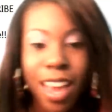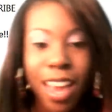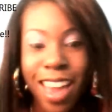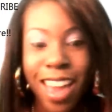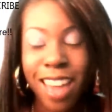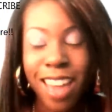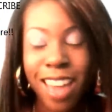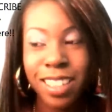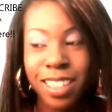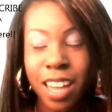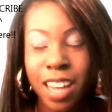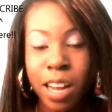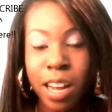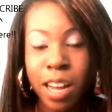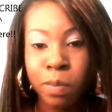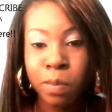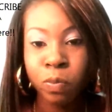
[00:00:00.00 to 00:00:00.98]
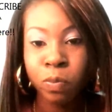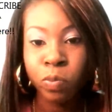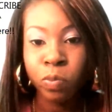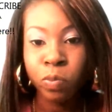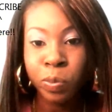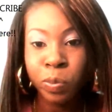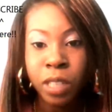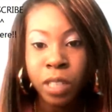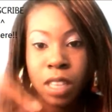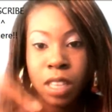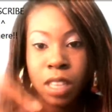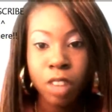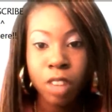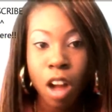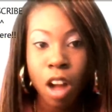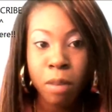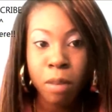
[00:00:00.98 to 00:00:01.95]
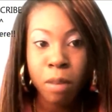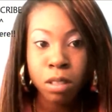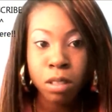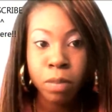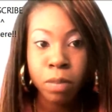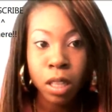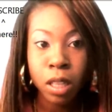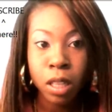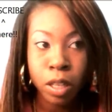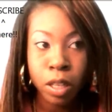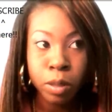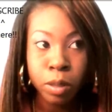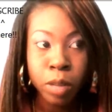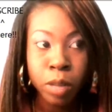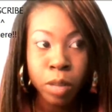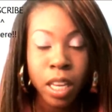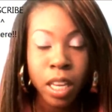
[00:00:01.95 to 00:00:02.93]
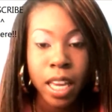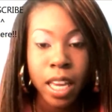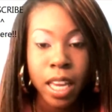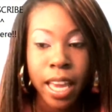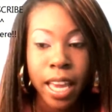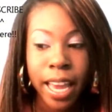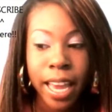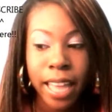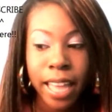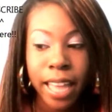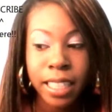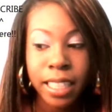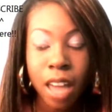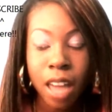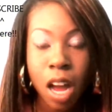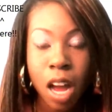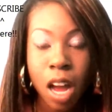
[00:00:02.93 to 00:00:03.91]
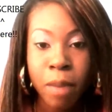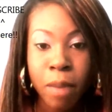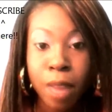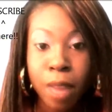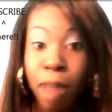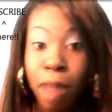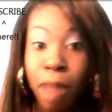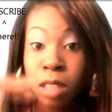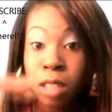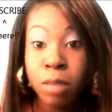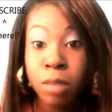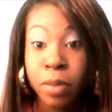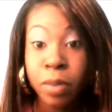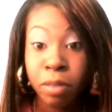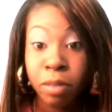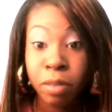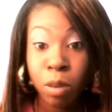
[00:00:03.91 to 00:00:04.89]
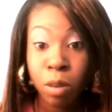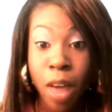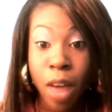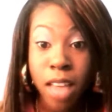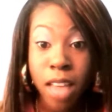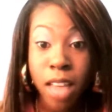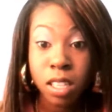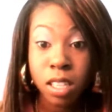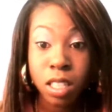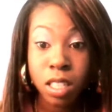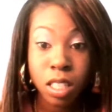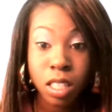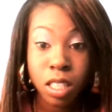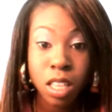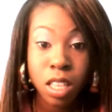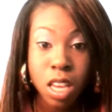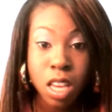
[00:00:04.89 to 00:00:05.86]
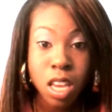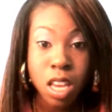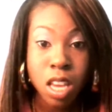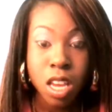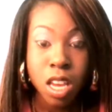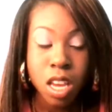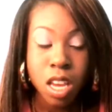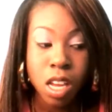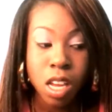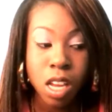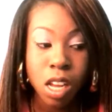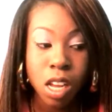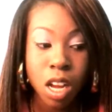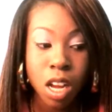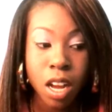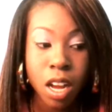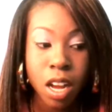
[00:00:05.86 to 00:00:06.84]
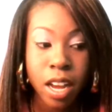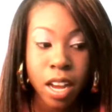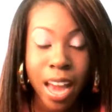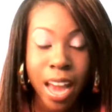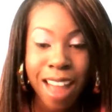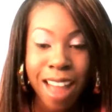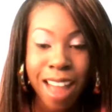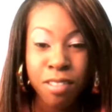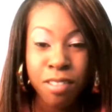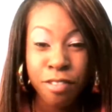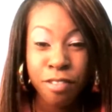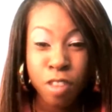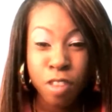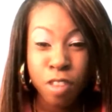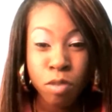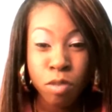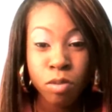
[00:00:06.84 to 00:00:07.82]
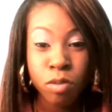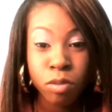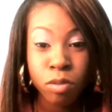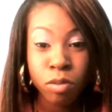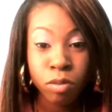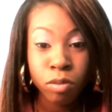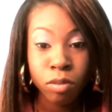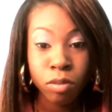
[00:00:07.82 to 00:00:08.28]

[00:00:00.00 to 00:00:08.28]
and um, leave your comments below and um, inbox me with requests uh, I have a few